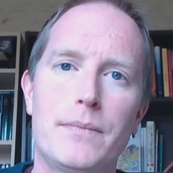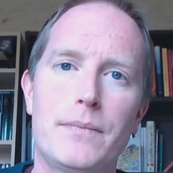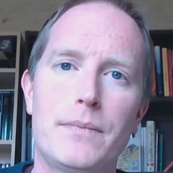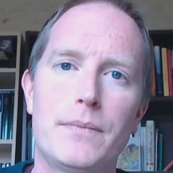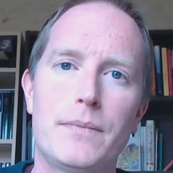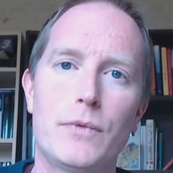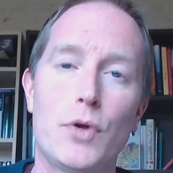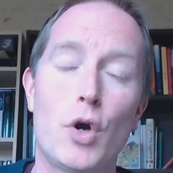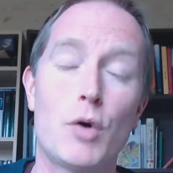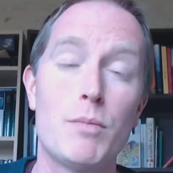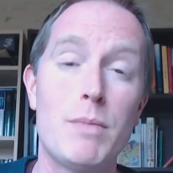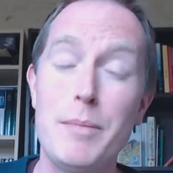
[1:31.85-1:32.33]

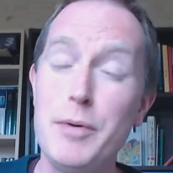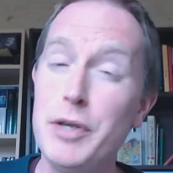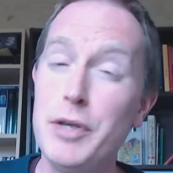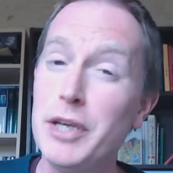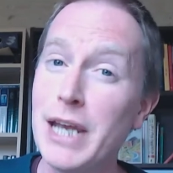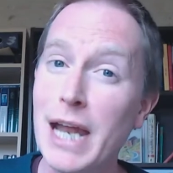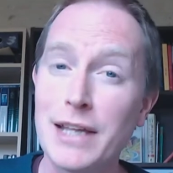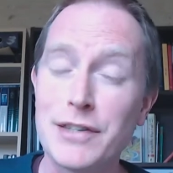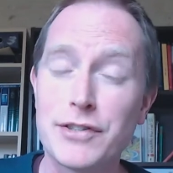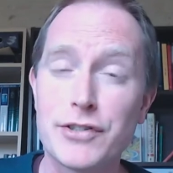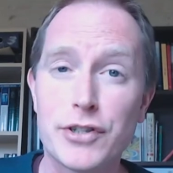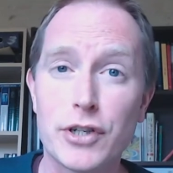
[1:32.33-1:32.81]
Or maybe you'd
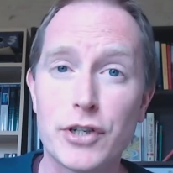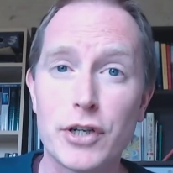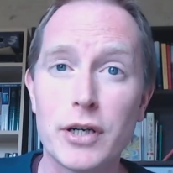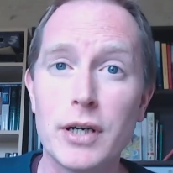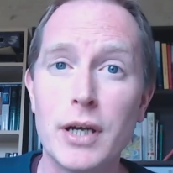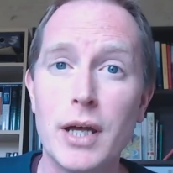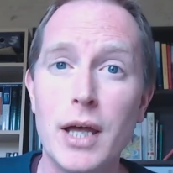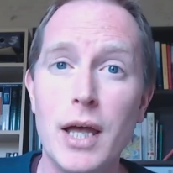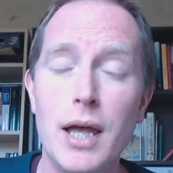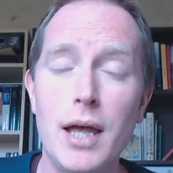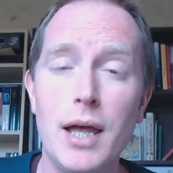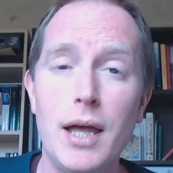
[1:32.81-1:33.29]
answer,
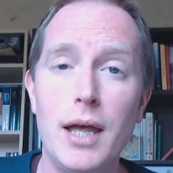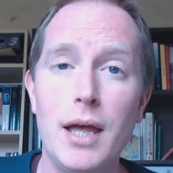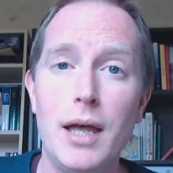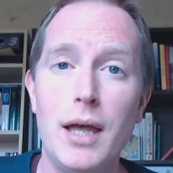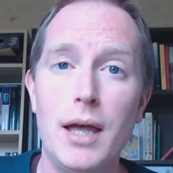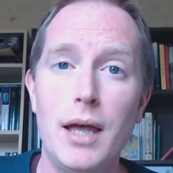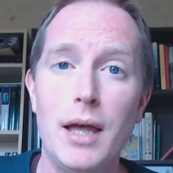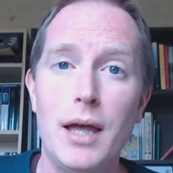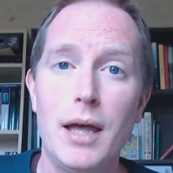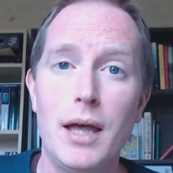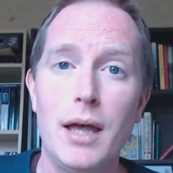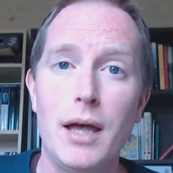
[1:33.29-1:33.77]

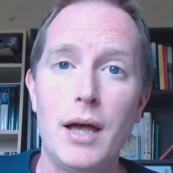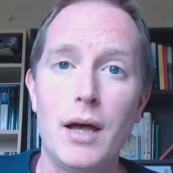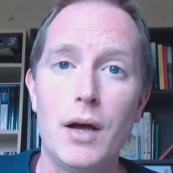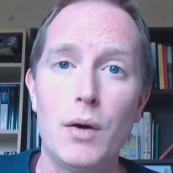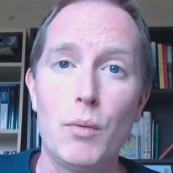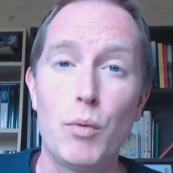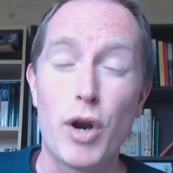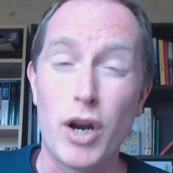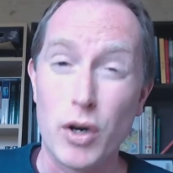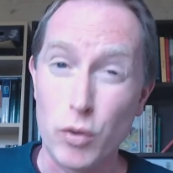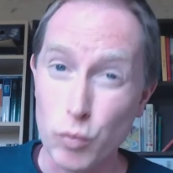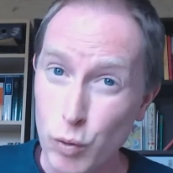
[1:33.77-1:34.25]

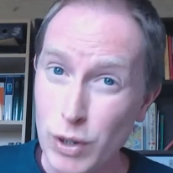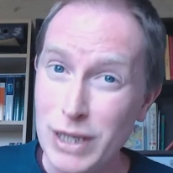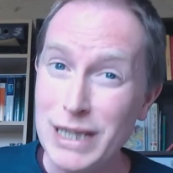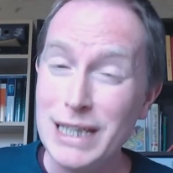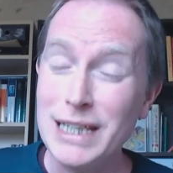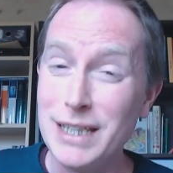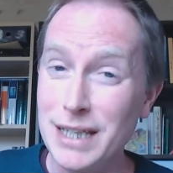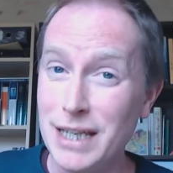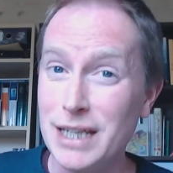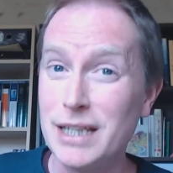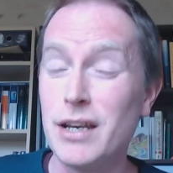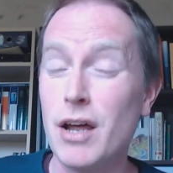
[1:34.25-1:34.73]
what I really
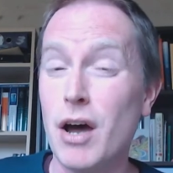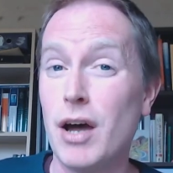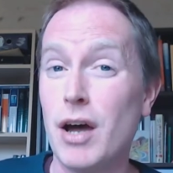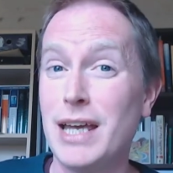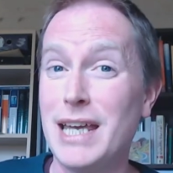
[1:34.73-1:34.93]
need now